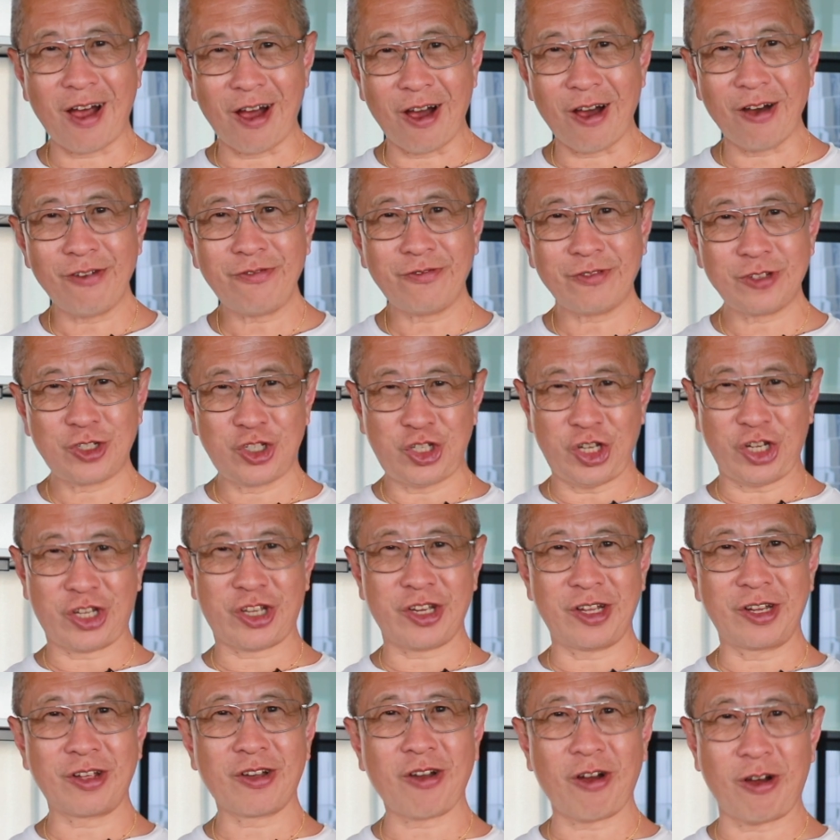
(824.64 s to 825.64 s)
of
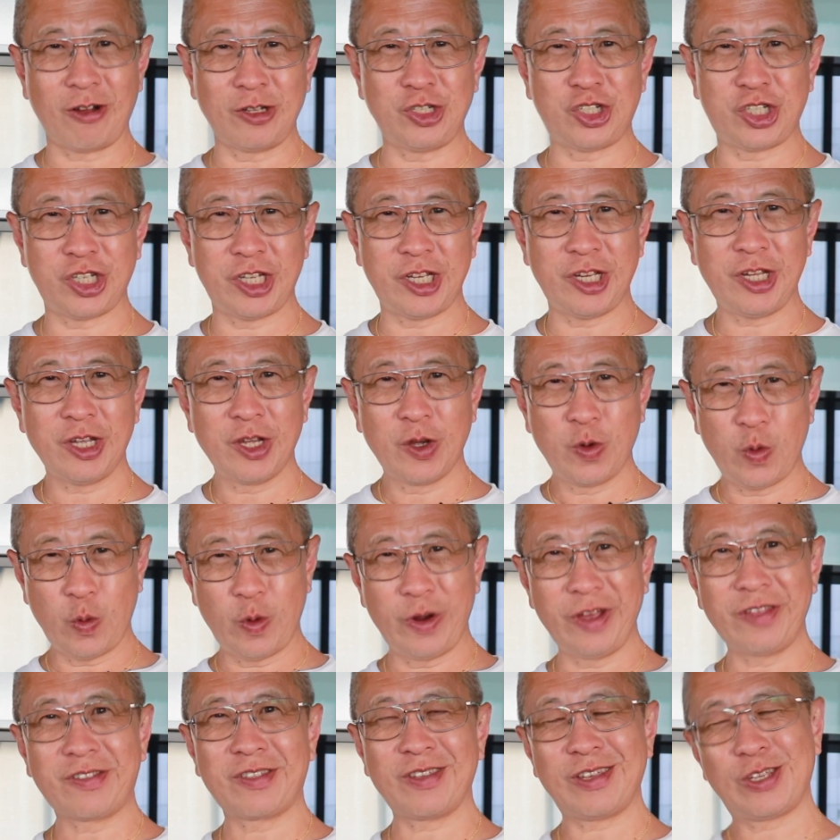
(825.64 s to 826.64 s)
chicken congee
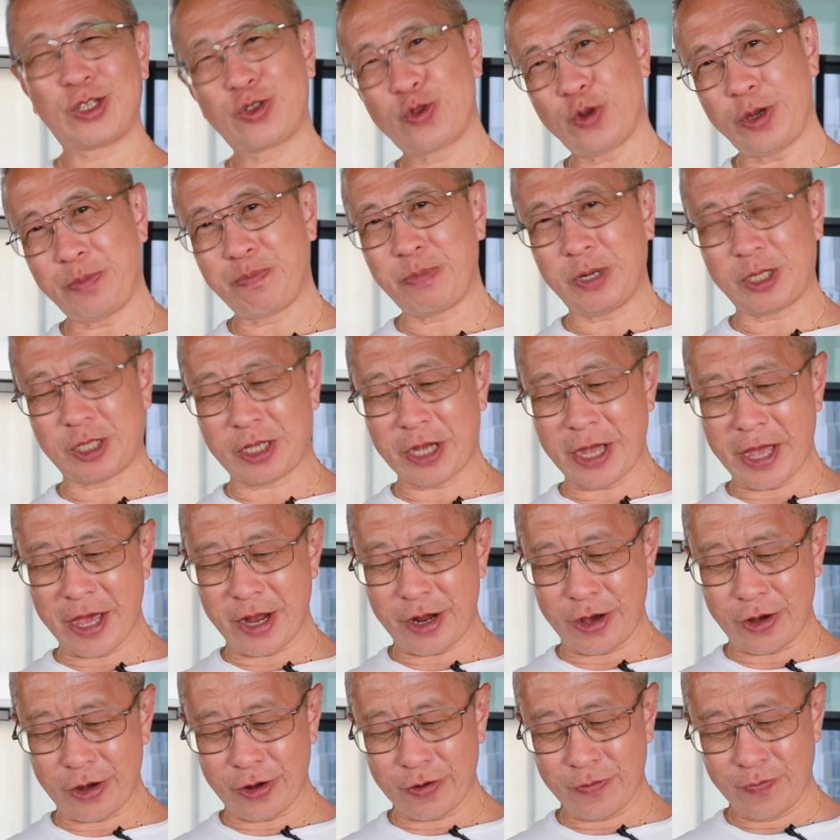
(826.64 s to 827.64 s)
with sweet
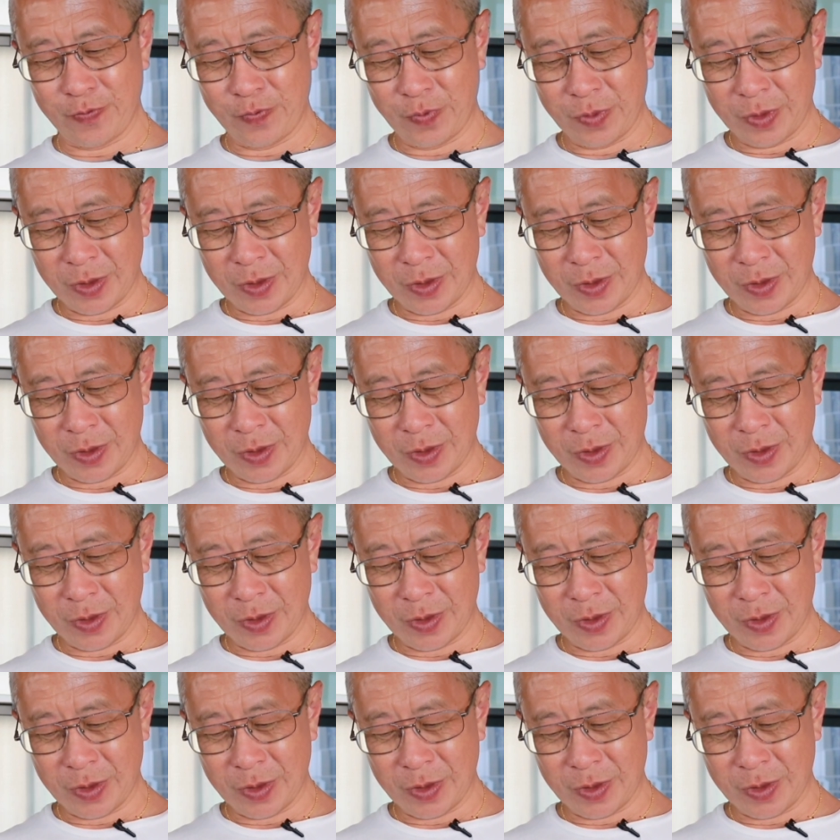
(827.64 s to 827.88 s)
potato.